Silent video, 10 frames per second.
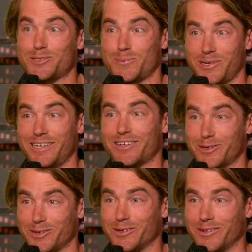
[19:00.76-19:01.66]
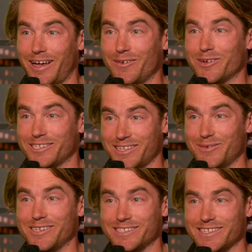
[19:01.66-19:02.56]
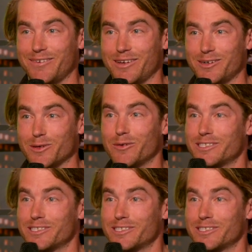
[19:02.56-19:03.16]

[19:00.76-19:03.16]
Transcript: is pretty cool. Yeah. I've watched some of your stuff there as well.